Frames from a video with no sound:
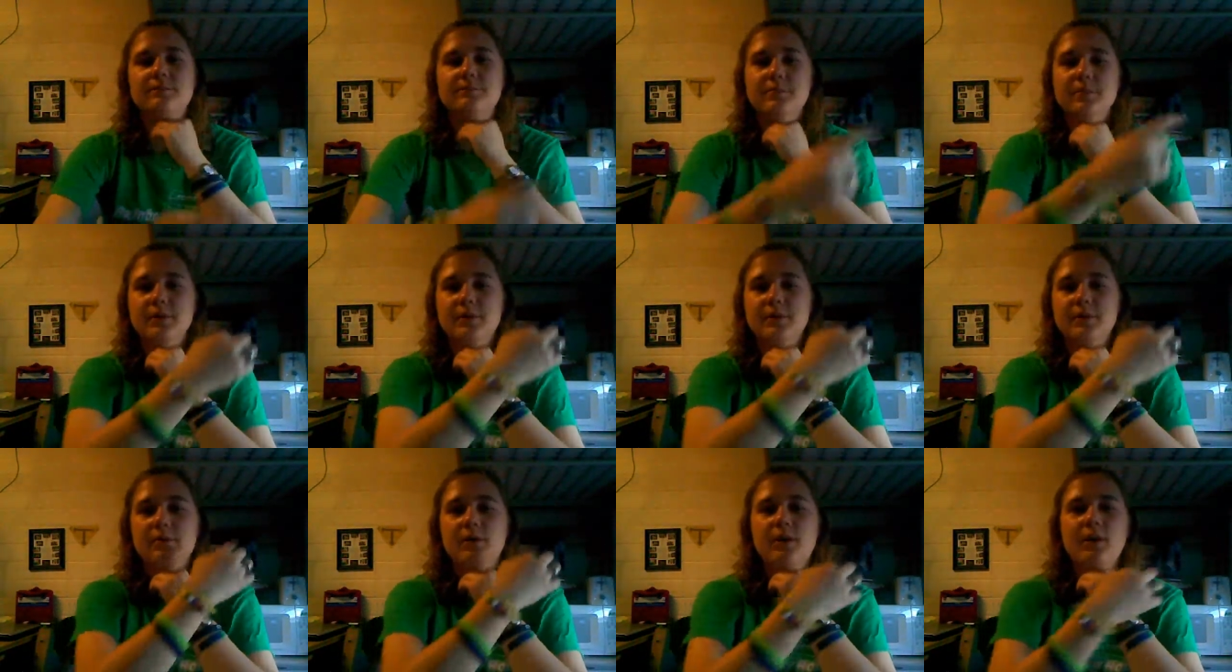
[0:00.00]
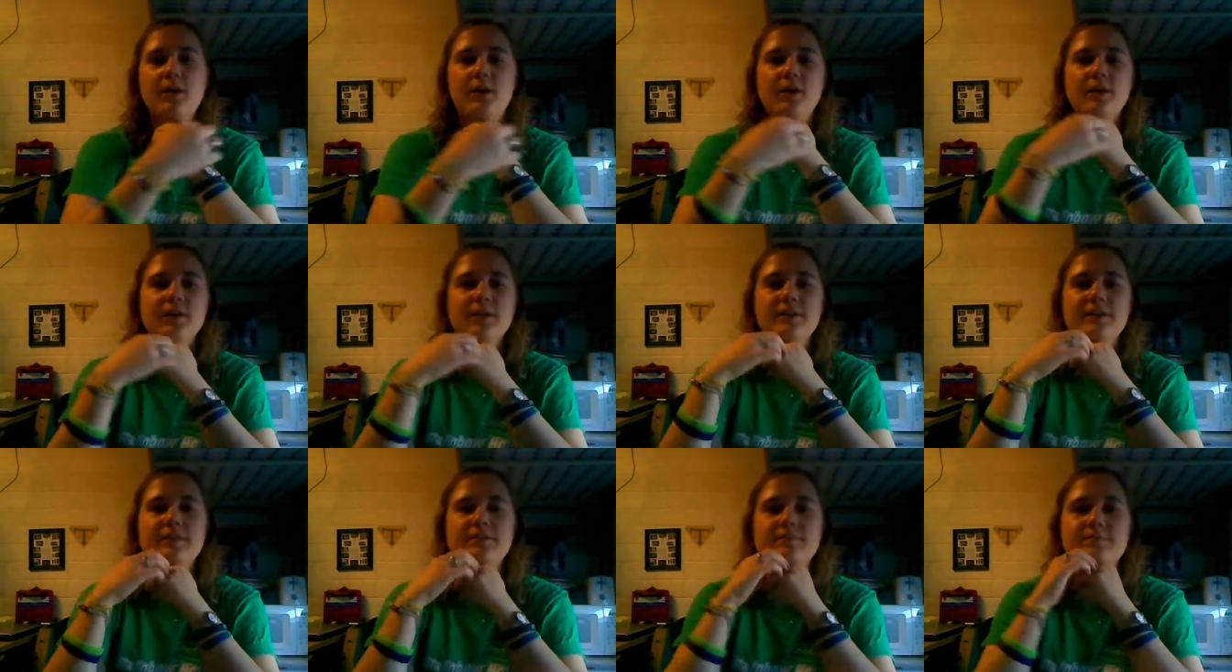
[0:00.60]
brick
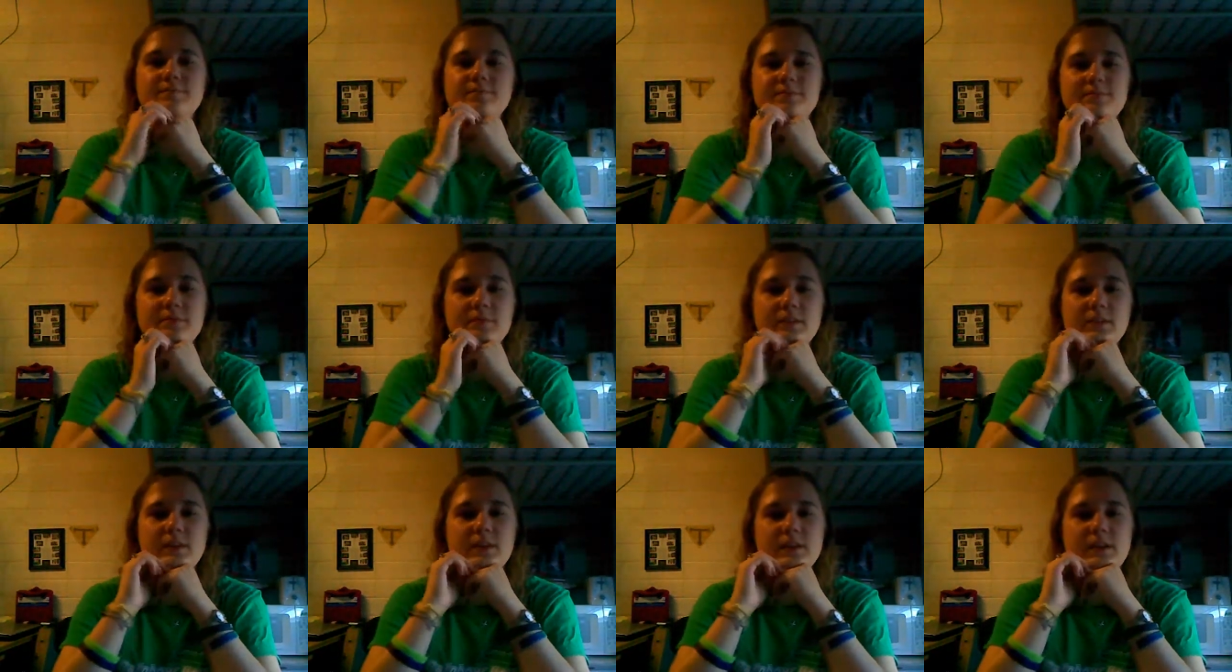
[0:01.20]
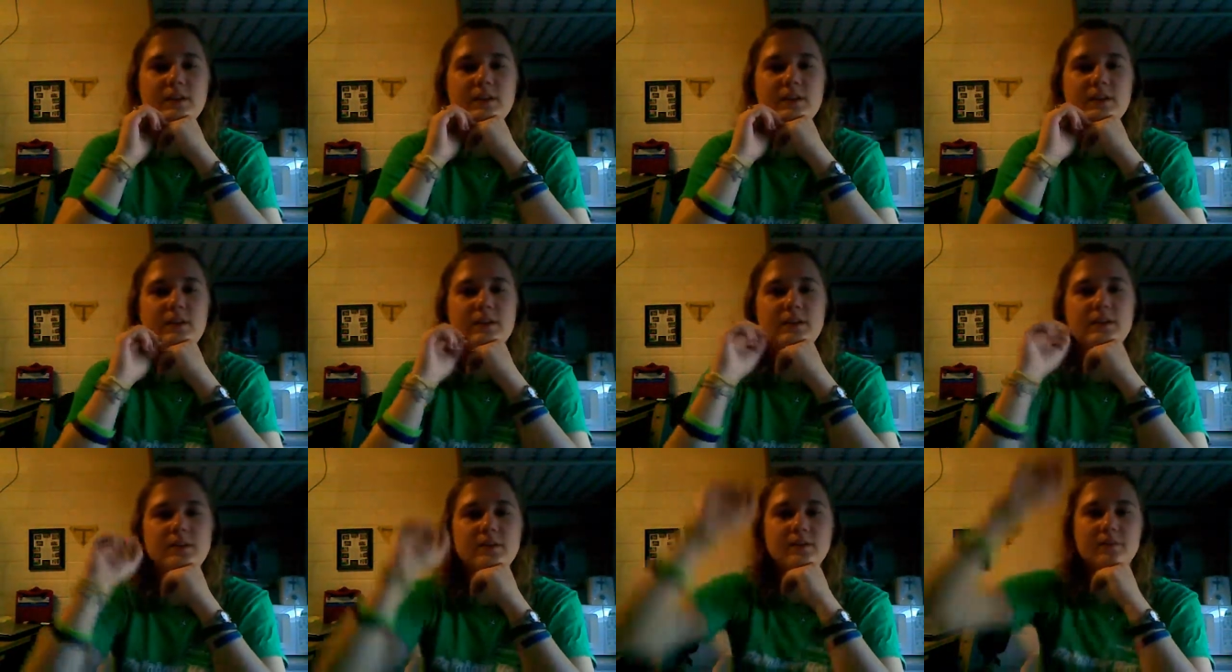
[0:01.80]
wall and,
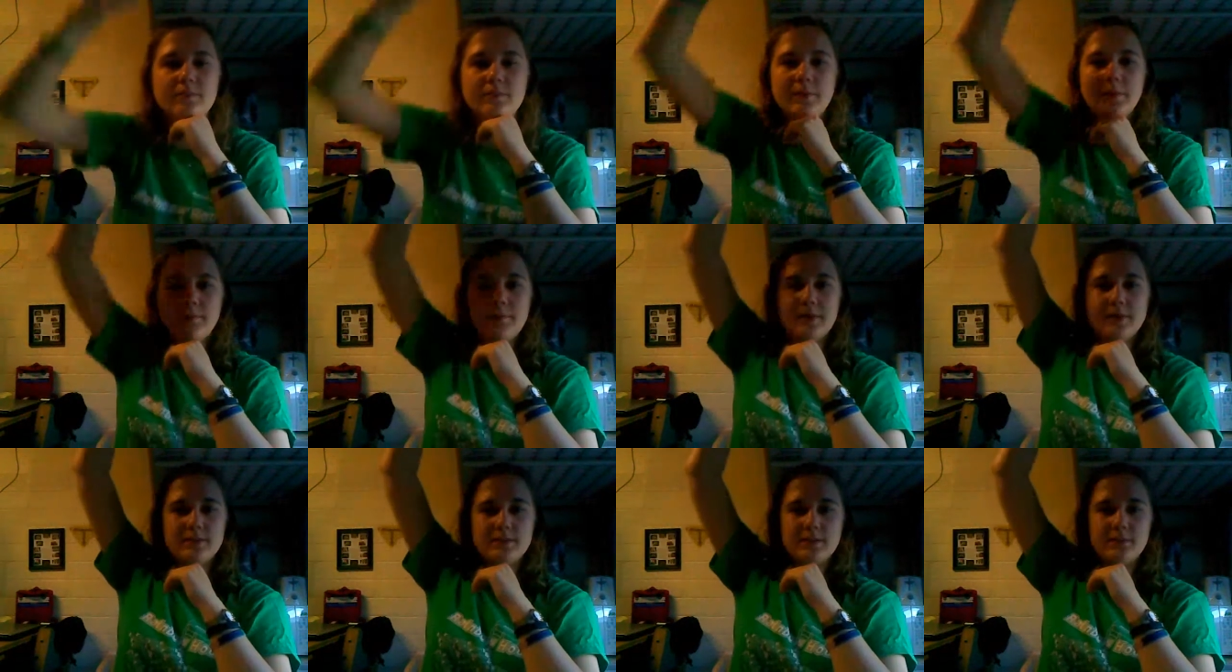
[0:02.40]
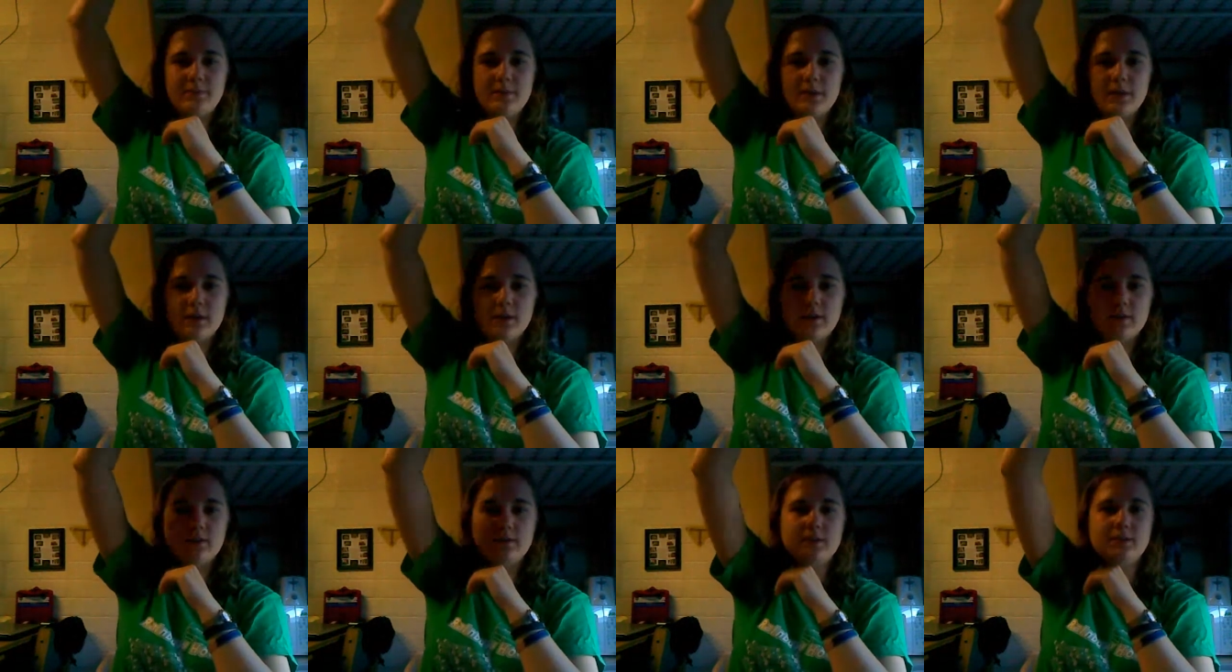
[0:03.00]
you know, my bed's up
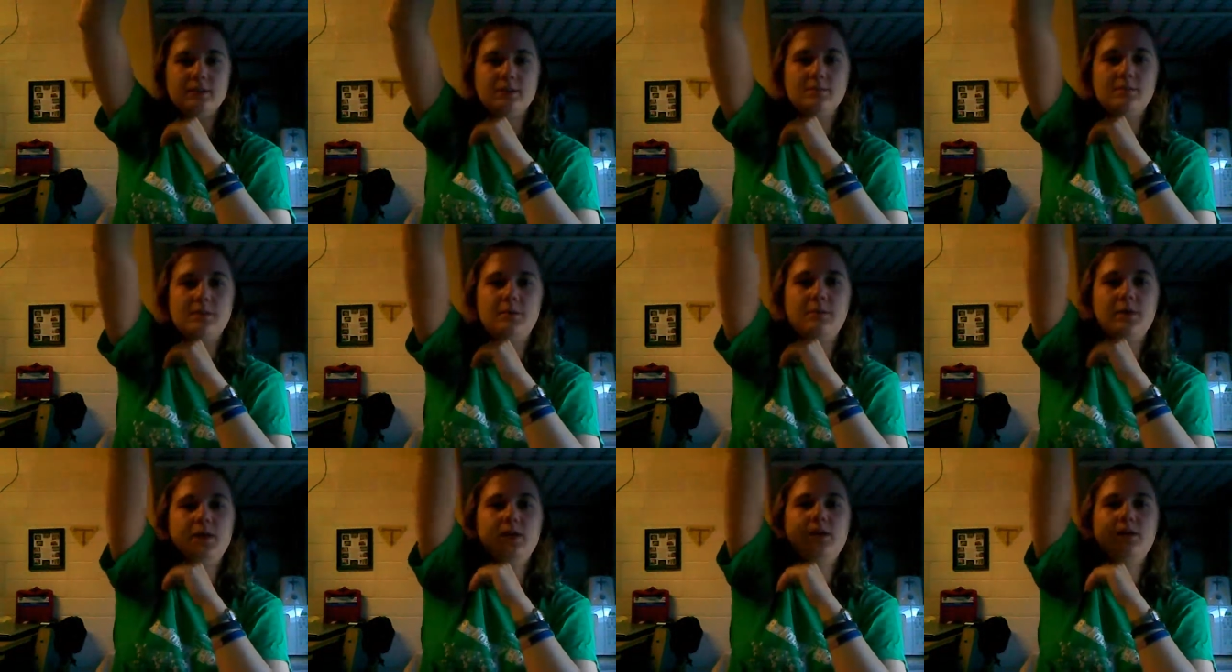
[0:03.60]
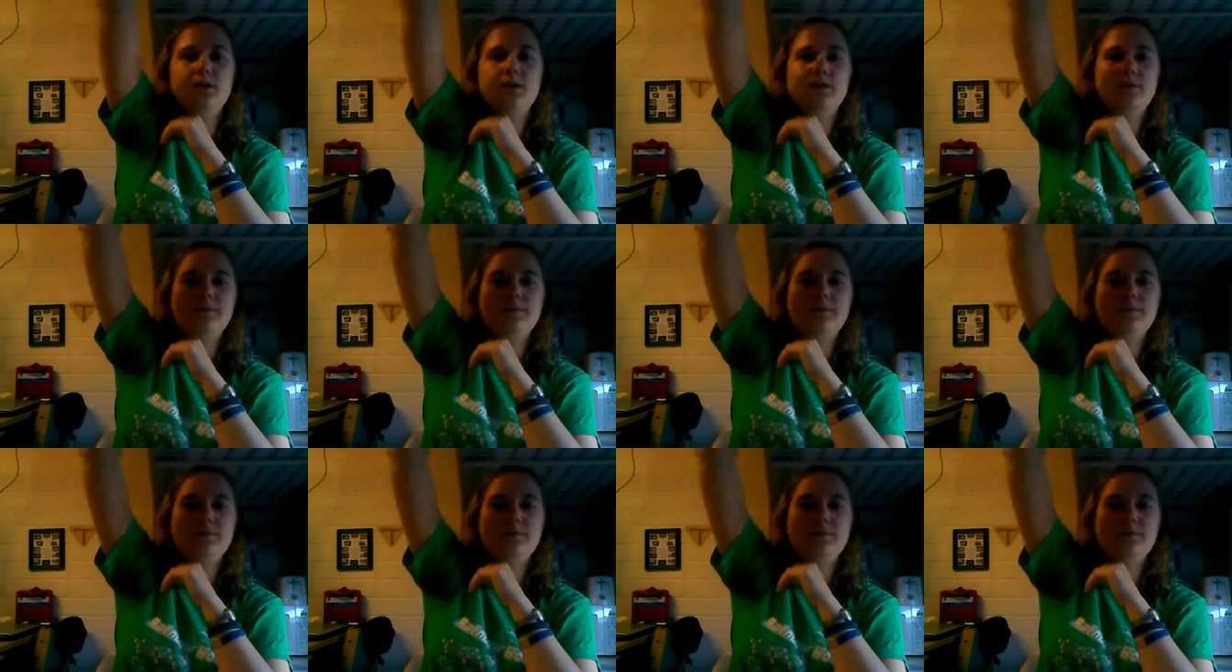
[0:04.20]
here. This is my bed.